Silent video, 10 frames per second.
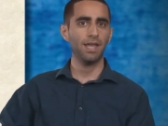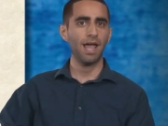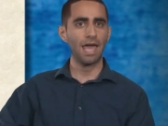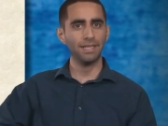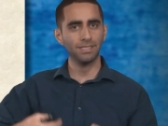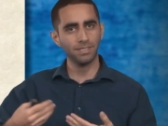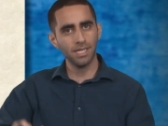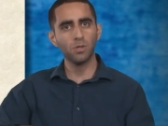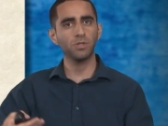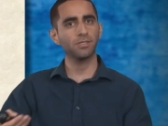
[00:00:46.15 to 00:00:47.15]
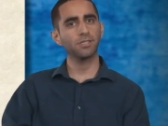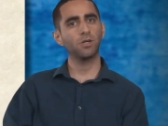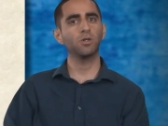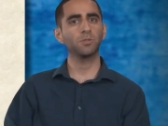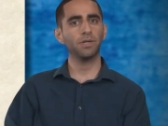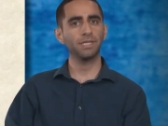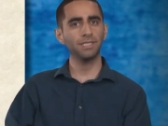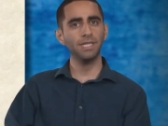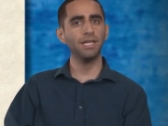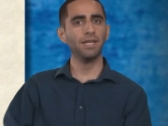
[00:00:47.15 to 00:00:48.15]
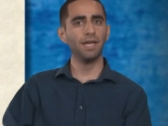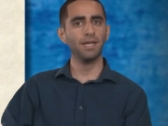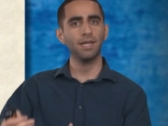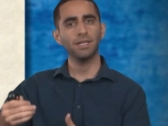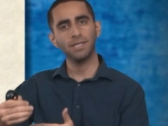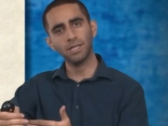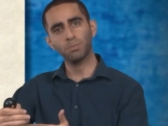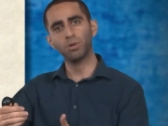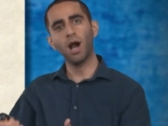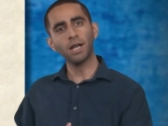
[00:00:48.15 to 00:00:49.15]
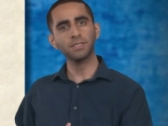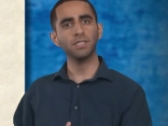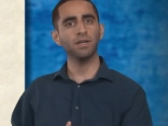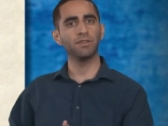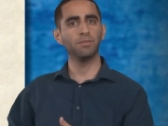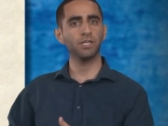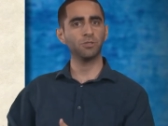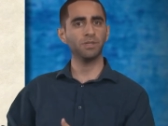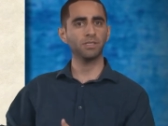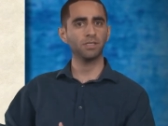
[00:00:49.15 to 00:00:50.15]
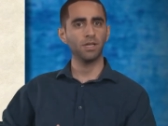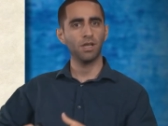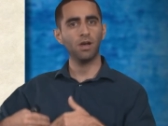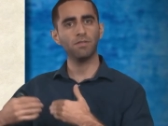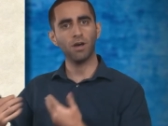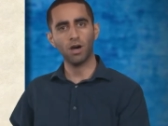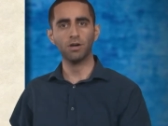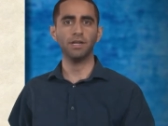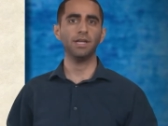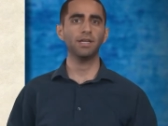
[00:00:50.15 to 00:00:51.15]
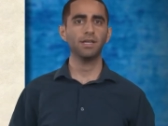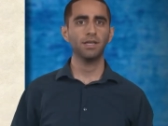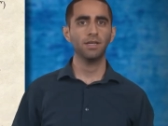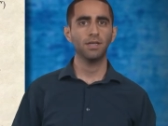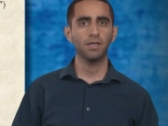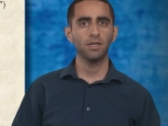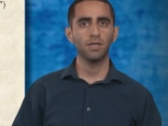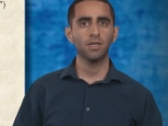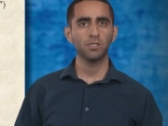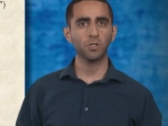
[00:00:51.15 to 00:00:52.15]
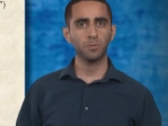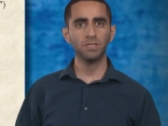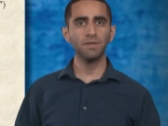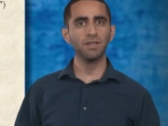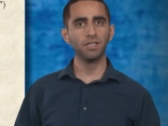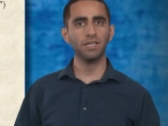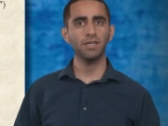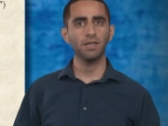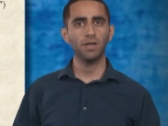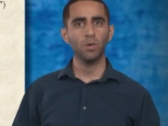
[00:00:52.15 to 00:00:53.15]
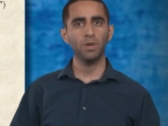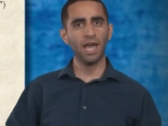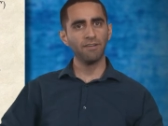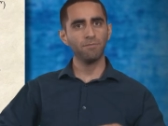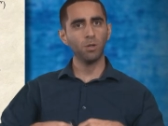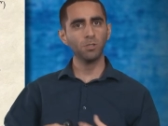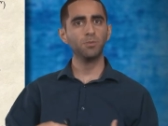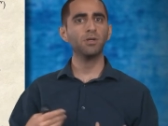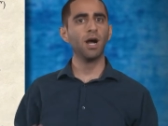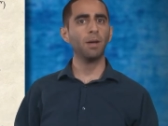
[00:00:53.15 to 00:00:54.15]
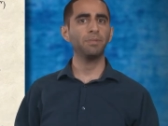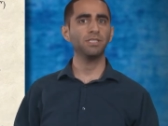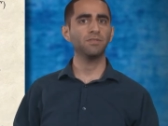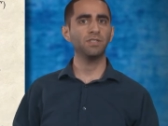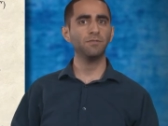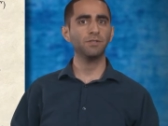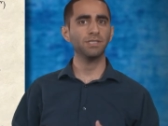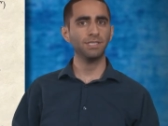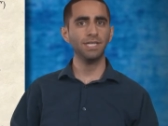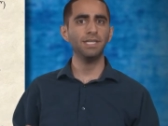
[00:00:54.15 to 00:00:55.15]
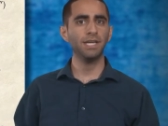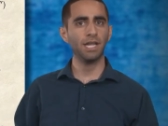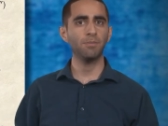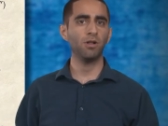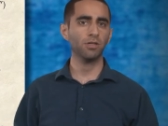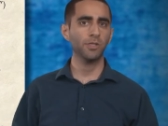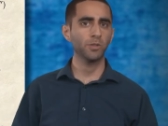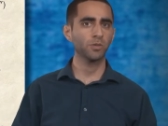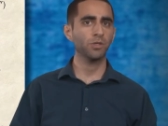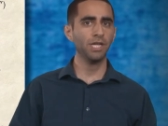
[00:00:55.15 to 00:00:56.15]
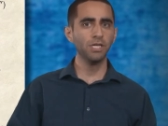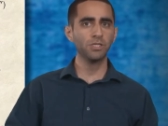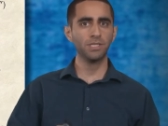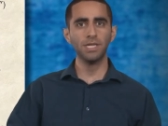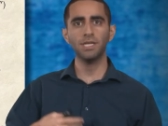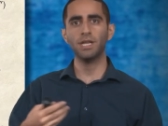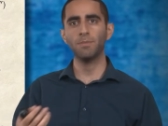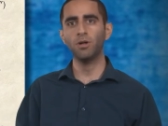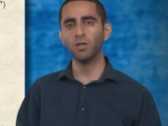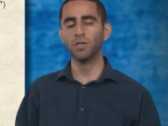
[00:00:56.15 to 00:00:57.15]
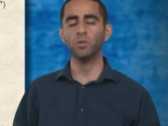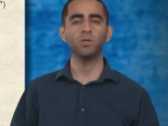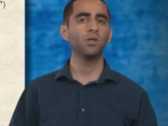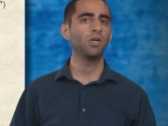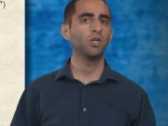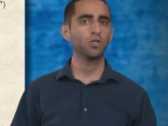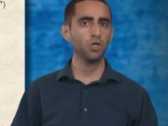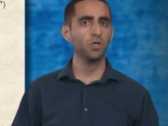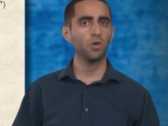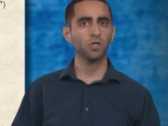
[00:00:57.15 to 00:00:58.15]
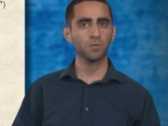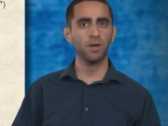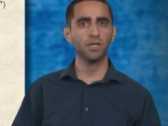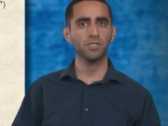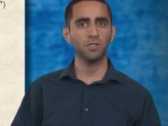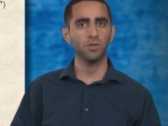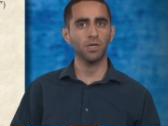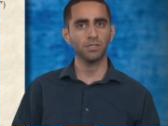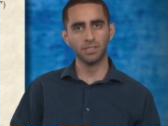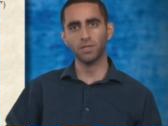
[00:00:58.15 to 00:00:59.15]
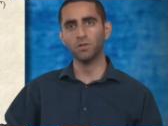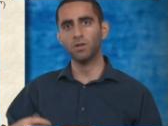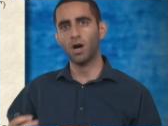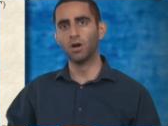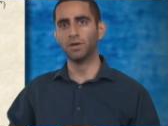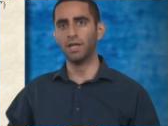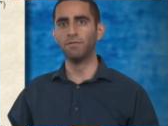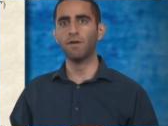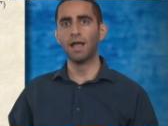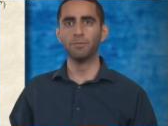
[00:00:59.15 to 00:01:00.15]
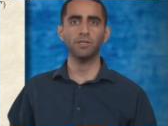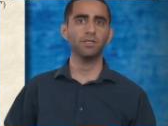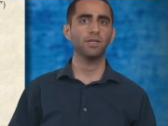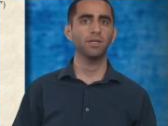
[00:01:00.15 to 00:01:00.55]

and then sequence the corresponding cDNA to get a proxy of the measurements of the RNA. So specifically, we have multiple copies of different cDNA molecules, where each cDNA molecule should correspond to a single RNA fragment.